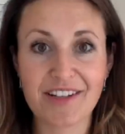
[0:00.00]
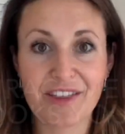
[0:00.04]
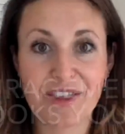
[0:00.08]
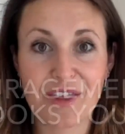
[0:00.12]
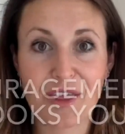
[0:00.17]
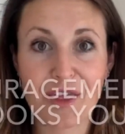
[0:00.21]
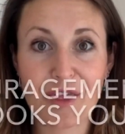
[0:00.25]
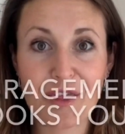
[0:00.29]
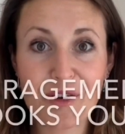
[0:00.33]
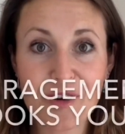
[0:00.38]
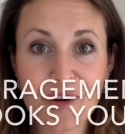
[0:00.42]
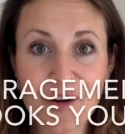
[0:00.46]

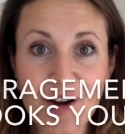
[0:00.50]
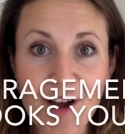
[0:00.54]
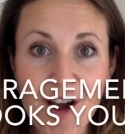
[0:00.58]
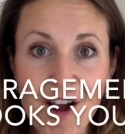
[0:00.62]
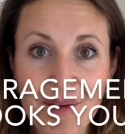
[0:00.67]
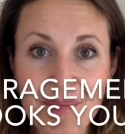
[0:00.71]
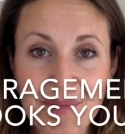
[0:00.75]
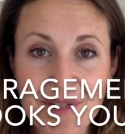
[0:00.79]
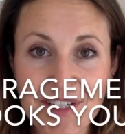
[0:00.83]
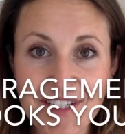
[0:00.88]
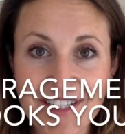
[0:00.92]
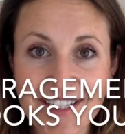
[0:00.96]
third
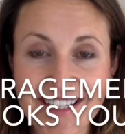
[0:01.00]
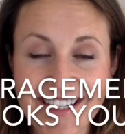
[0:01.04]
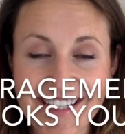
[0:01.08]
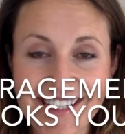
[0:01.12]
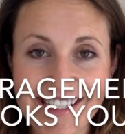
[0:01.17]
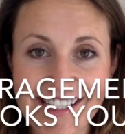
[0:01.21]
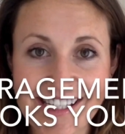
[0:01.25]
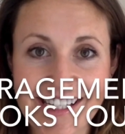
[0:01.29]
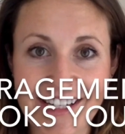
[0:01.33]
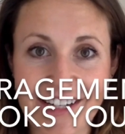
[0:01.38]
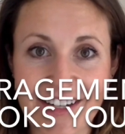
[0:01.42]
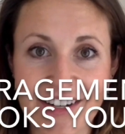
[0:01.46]
option to
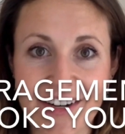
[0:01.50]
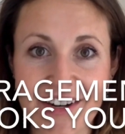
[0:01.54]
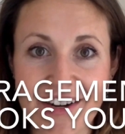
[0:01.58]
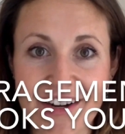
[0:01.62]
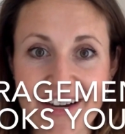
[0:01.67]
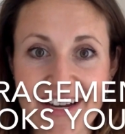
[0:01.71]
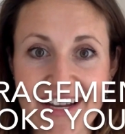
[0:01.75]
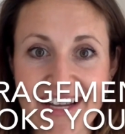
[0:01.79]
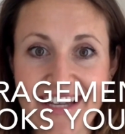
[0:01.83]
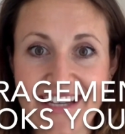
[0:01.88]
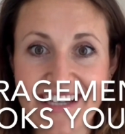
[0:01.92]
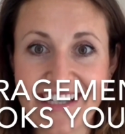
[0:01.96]
consider
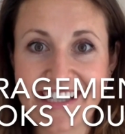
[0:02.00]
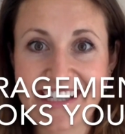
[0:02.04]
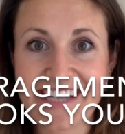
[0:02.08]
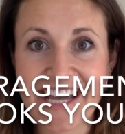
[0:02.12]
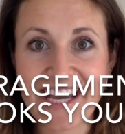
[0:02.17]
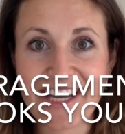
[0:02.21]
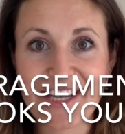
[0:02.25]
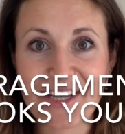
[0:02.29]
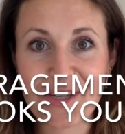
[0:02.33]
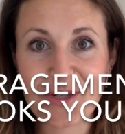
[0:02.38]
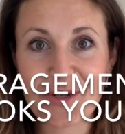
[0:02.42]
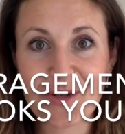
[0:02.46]
is
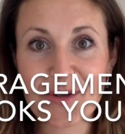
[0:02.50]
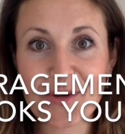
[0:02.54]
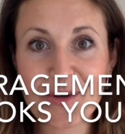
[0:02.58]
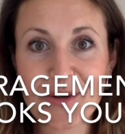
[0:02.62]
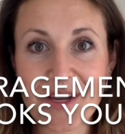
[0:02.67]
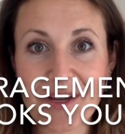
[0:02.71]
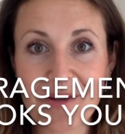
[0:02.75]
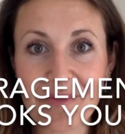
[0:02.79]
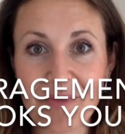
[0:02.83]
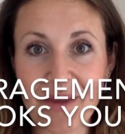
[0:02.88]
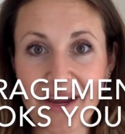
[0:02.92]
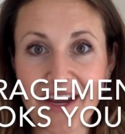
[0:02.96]
that you
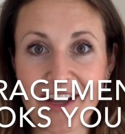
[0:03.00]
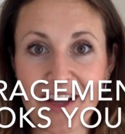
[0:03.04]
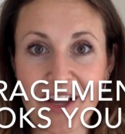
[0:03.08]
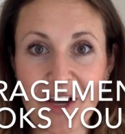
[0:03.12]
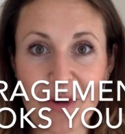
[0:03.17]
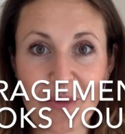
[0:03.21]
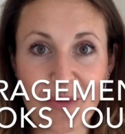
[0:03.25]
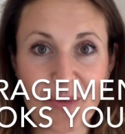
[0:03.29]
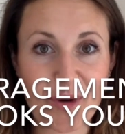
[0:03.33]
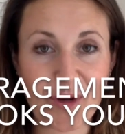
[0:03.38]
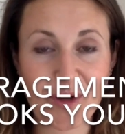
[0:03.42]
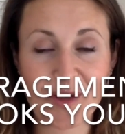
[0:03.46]
can mail
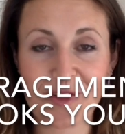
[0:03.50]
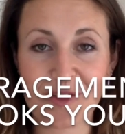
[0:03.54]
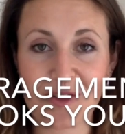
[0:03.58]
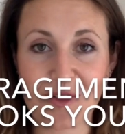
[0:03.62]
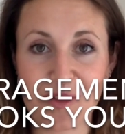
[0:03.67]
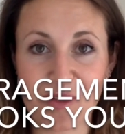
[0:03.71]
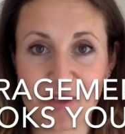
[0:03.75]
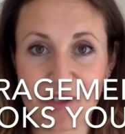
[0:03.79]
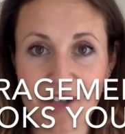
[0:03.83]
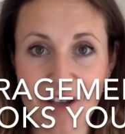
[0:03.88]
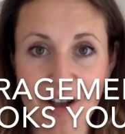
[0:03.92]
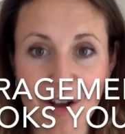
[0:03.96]
out books
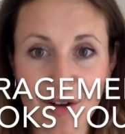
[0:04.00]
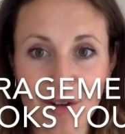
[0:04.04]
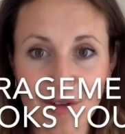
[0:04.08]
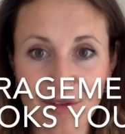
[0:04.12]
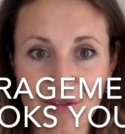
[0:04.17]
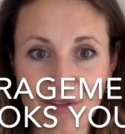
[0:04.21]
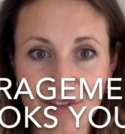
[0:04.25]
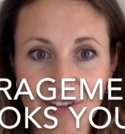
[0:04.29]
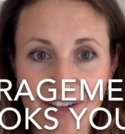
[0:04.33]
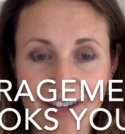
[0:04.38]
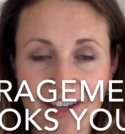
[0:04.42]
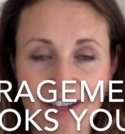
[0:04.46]
yourself.
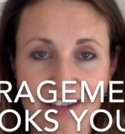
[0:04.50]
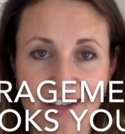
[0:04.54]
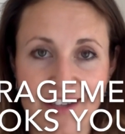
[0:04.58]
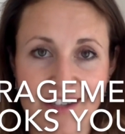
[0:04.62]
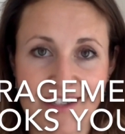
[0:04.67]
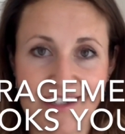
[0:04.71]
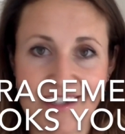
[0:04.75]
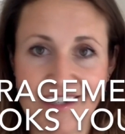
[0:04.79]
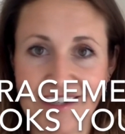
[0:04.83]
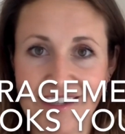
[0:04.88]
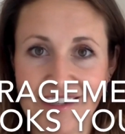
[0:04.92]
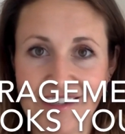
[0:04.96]

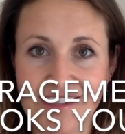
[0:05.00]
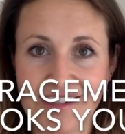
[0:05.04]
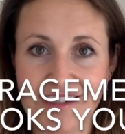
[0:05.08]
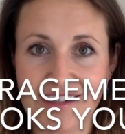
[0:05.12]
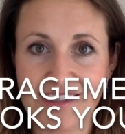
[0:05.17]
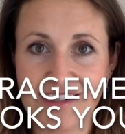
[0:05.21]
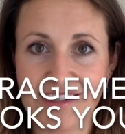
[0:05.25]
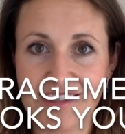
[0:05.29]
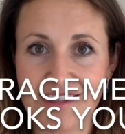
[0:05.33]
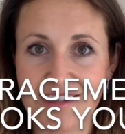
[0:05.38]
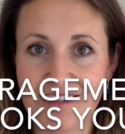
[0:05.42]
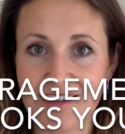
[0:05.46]

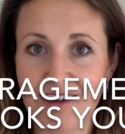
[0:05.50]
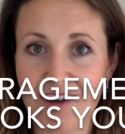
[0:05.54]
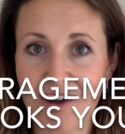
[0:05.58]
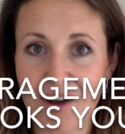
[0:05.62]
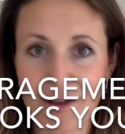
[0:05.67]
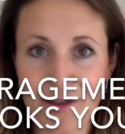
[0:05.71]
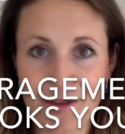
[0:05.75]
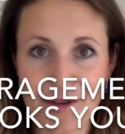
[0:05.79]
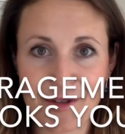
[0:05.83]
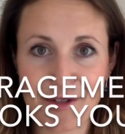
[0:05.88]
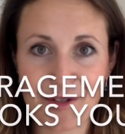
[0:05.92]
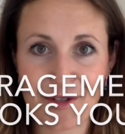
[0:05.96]
Since
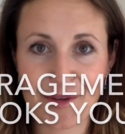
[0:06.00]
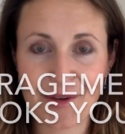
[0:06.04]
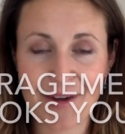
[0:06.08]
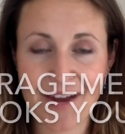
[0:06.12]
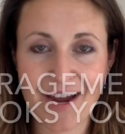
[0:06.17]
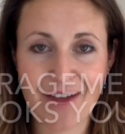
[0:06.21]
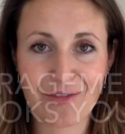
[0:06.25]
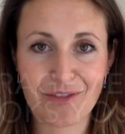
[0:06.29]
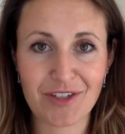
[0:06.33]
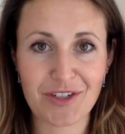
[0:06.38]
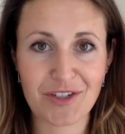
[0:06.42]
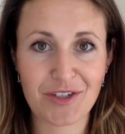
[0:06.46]
authors don't
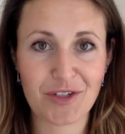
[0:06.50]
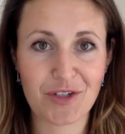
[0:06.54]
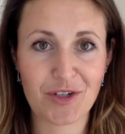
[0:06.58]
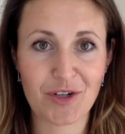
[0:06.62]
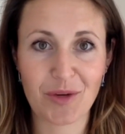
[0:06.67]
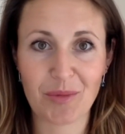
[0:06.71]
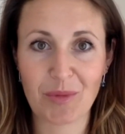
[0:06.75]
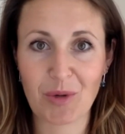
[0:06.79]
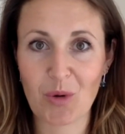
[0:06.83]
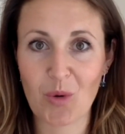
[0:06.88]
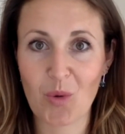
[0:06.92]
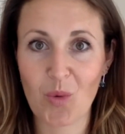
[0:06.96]
have to
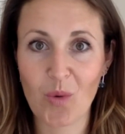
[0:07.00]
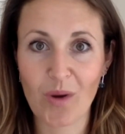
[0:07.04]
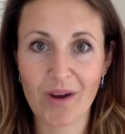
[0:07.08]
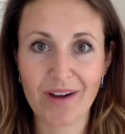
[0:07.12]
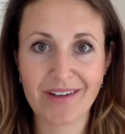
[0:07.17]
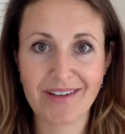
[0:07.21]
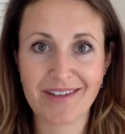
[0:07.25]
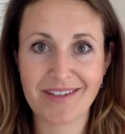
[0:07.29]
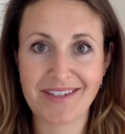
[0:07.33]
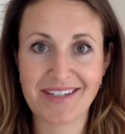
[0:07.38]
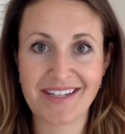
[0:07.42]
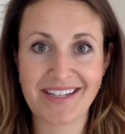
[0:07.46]
determine
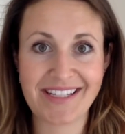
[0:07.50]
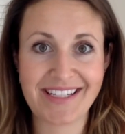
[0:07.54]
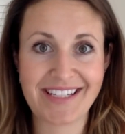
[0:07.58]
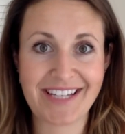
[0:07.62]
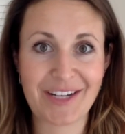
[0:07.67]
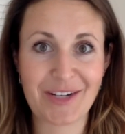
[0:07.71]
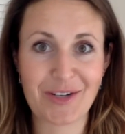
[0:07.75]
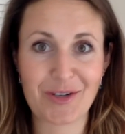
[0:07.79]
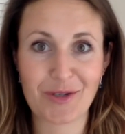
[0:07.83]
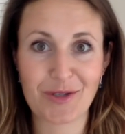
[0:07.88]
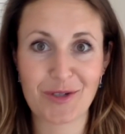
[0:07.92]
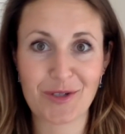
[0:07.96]
what is an
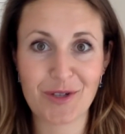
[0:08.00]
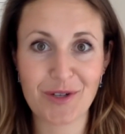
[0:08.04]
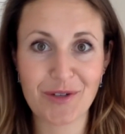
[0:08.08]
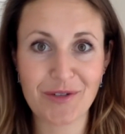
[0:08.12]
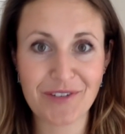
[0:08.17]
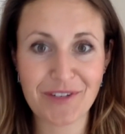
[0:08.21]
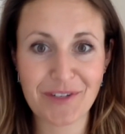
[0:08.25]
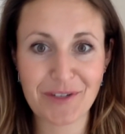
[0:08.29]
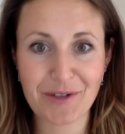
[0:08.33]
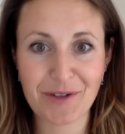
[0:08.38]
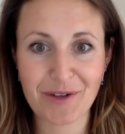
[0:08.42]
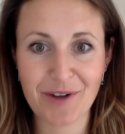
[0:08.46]
essential
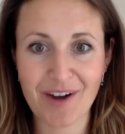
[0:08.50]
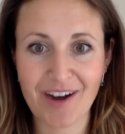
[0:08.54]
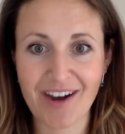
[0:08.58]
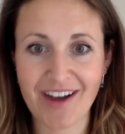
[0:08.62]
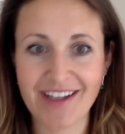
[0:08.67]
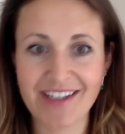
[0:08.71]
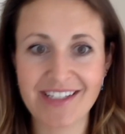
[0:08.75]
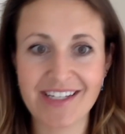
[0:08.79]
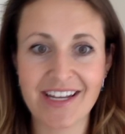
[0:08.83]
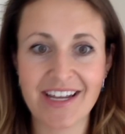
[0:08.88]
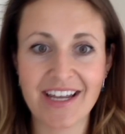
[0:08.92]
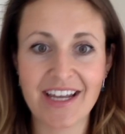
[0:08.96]
service or
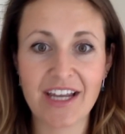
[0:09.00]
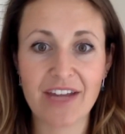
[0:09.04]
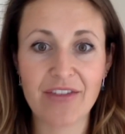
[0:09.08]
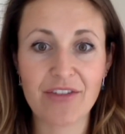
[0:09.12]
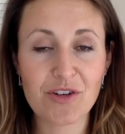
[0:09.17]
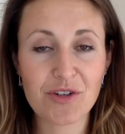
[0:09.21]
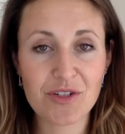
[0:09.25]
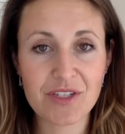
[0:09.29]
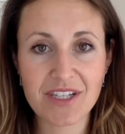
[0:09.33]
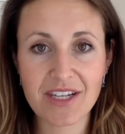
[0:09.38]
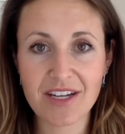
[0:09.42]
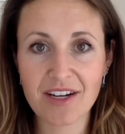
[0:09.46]
not, if
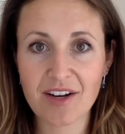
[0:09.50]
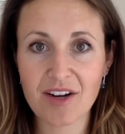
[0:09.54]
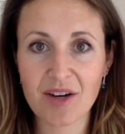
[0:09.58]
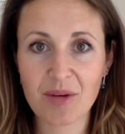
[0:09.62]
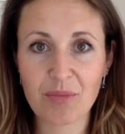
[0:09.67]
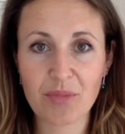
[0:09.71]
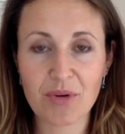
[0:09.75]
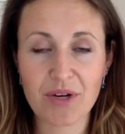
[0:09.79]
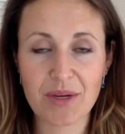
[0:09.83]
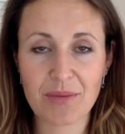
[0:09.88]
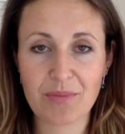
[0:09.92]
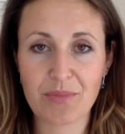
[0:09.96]
you're sitting on
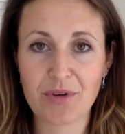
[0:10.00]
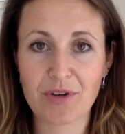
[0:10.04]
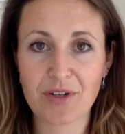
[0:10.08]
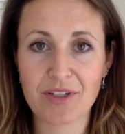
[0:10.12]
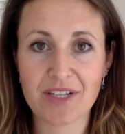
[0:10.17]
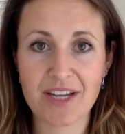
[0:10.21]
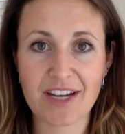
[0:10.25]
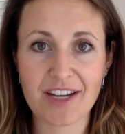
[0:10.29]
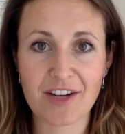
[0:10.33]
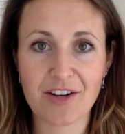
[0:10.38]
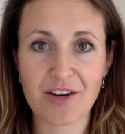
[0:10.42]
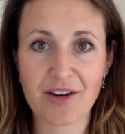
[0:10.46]
print books
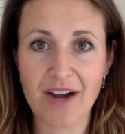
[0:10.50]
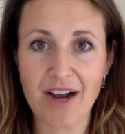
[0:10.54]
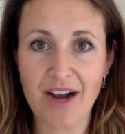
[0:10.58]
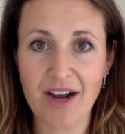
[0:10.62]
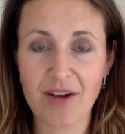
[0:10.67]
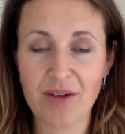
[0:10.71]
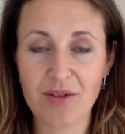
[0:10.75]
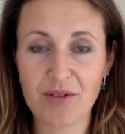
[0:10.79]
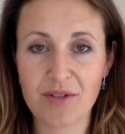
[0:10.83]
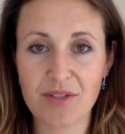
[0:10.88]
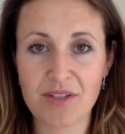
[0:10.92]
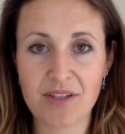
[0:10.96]
at your
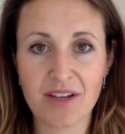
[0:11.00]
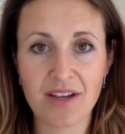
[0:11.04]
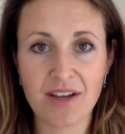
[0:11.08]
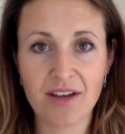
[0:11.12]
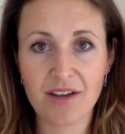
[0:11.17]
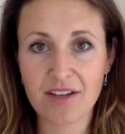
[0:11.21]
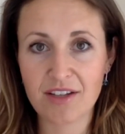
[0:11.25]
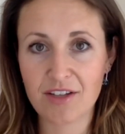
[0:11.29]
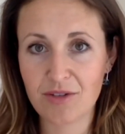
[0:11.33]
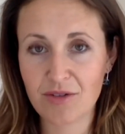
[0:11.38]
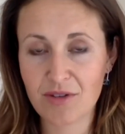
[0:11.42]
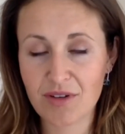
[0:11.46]
house,
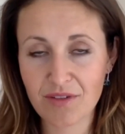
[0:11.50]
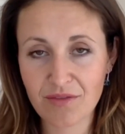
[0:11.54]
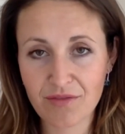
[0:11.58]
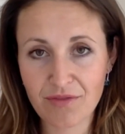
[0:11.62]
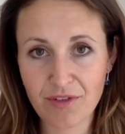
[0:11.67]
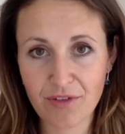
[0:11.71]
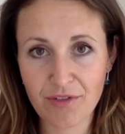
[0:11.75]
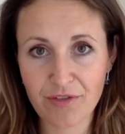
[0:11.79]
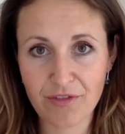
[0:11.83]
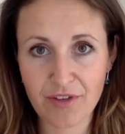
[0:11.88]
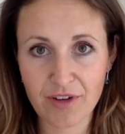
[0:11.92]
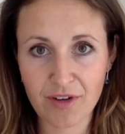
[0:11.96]
you can
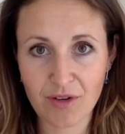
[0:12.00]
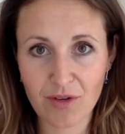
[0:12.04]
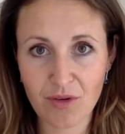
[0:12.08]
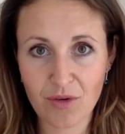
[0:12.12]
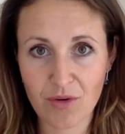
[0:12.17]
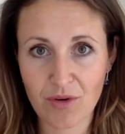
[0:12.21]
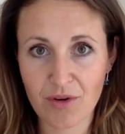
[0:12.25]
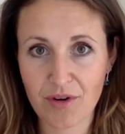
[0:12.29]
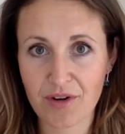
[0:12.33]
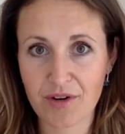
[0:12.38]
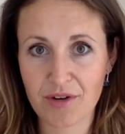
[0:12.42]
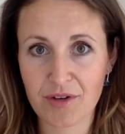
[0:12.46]
fulfill
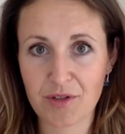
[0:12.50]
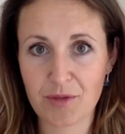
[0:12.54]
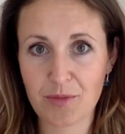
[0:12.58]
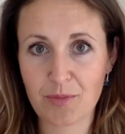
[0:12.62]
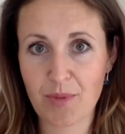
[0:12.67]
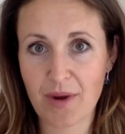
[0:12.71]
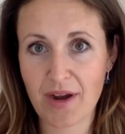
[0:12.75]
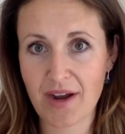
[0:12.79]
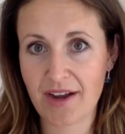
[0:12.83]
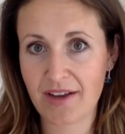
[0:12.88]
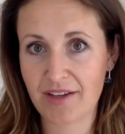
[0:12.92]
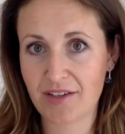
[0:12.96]
orders
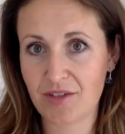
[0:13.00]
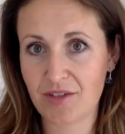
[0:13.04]
by